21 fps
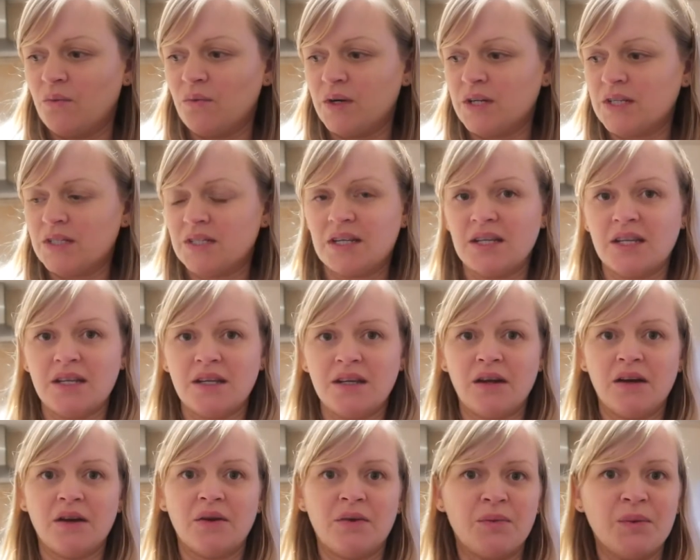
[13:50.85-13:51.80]
We'll
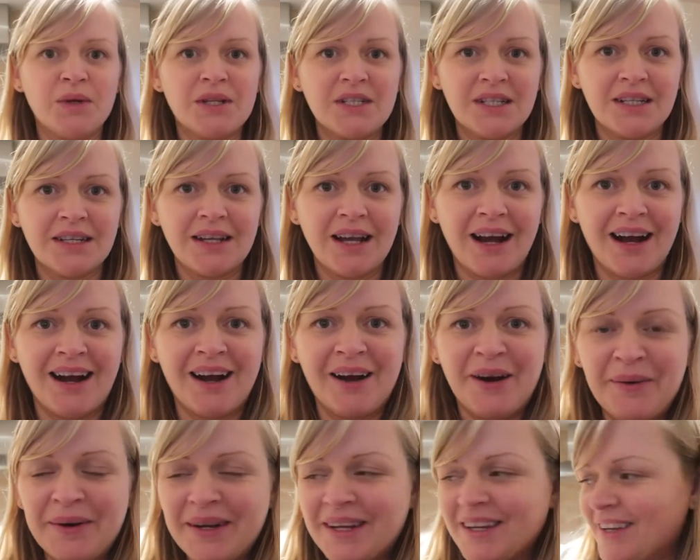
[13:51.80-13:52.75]
see
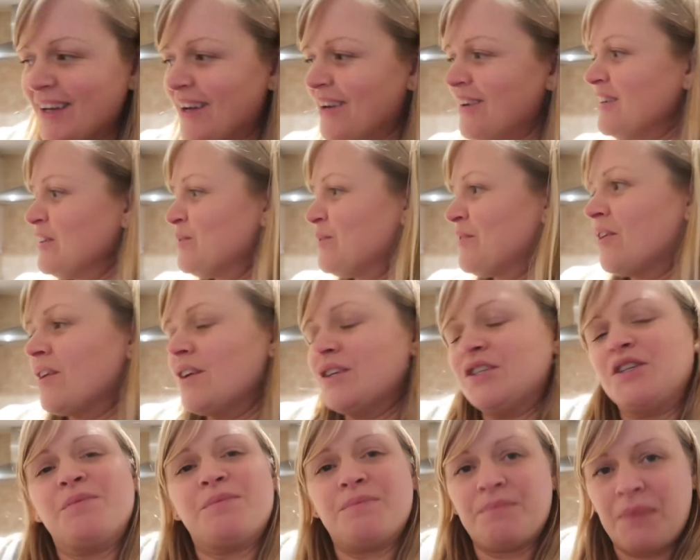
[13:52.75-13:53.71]
how it goes. We've got
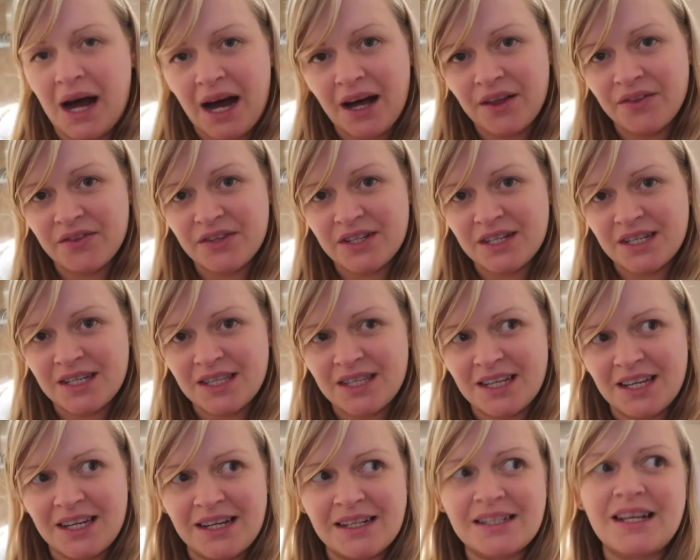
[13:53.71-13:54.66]
to do baths and
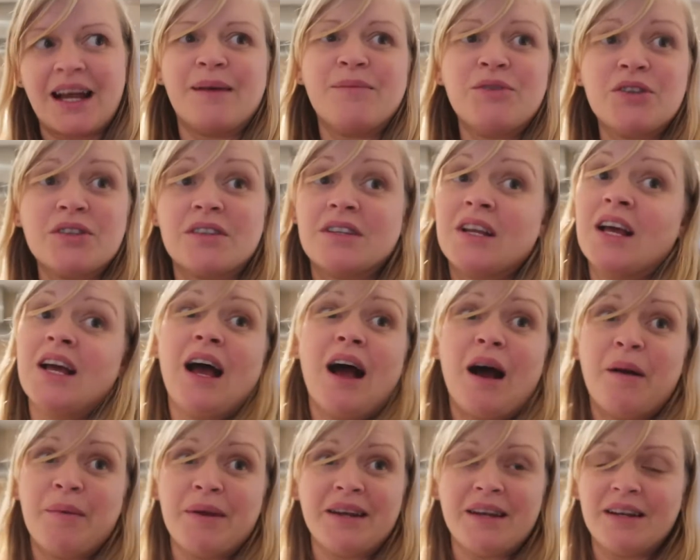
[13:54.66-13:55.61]
things.
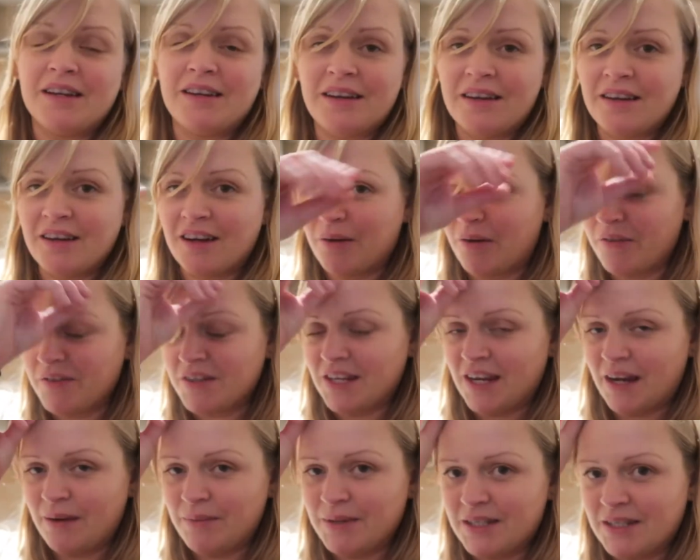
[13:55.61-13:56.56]

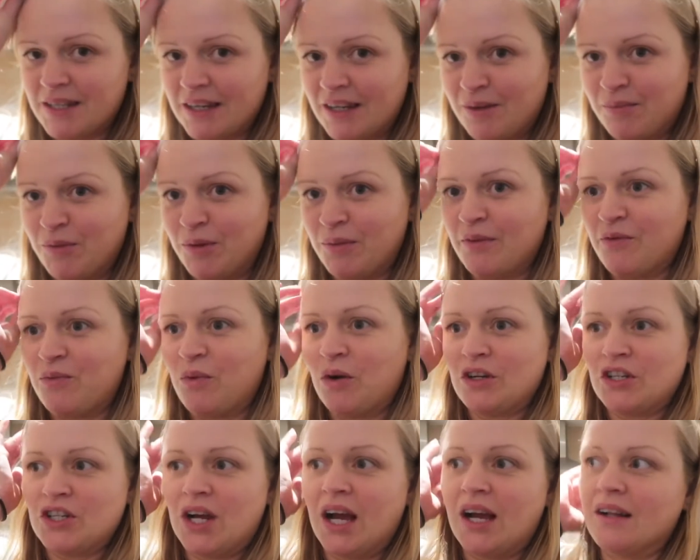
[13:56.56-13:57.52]
Obviously I was a single mum of
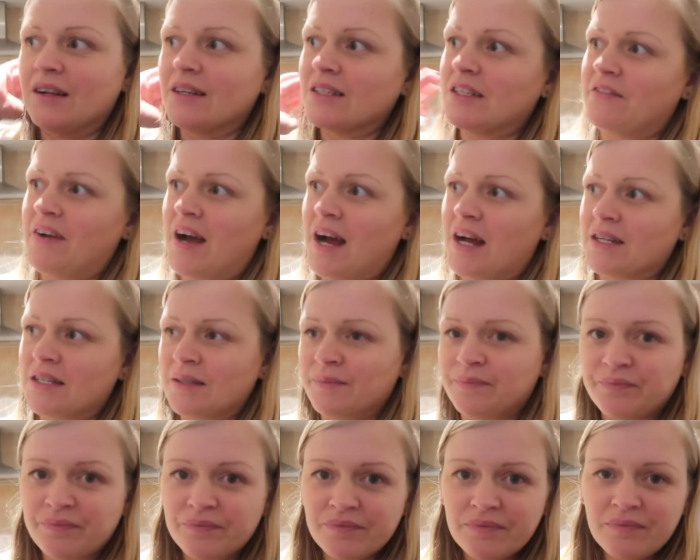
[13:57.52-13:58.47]
one child. I've had
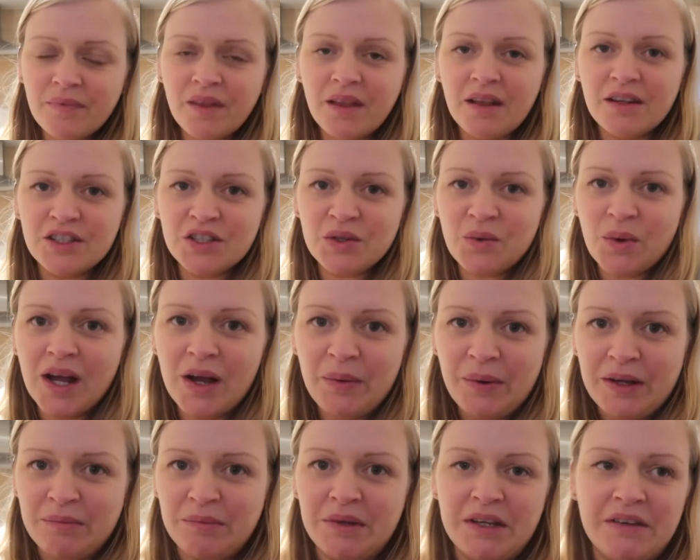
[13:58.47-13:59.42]

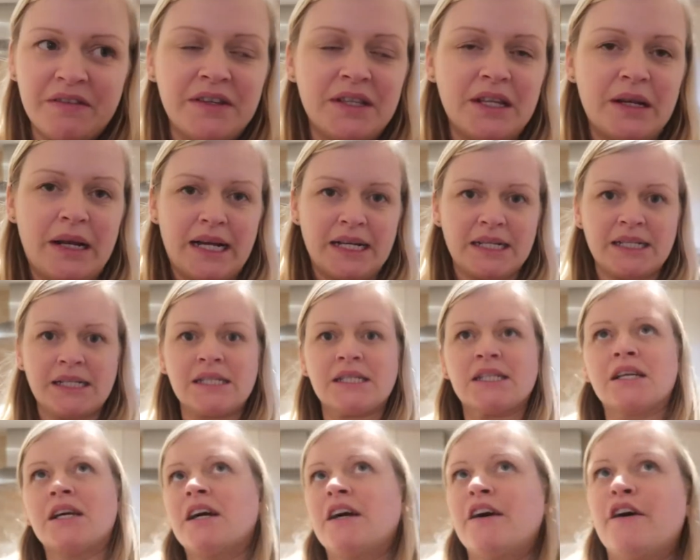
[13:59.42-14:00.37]
Squirt with me for the
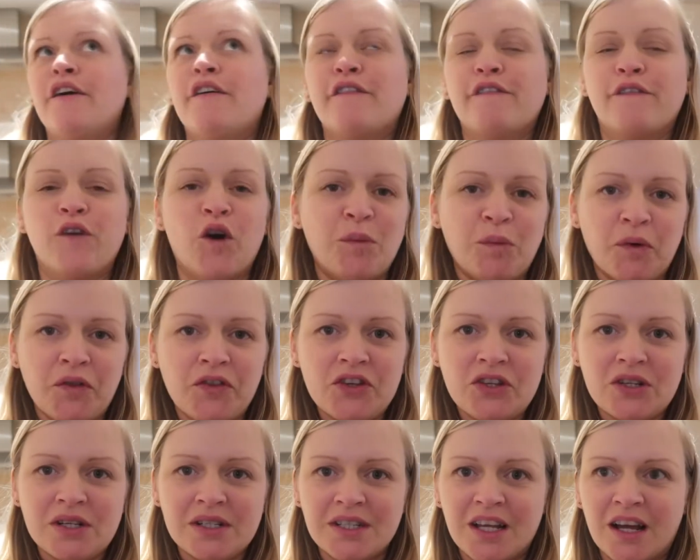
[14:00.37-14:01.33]
last 4
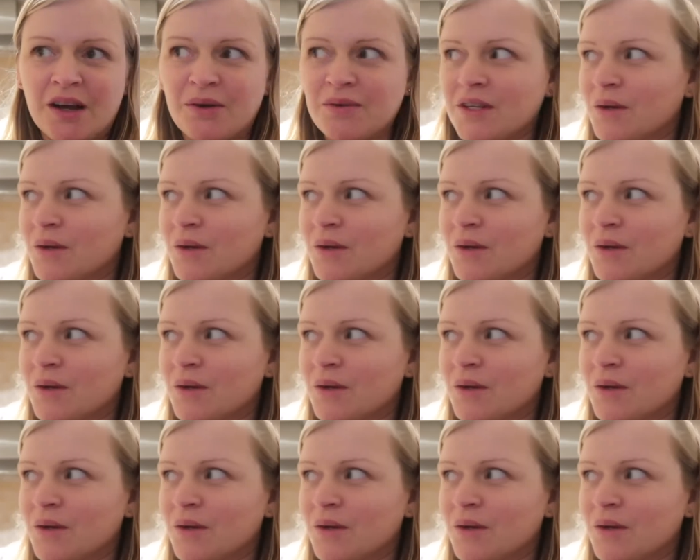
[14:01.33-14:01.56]
months or so.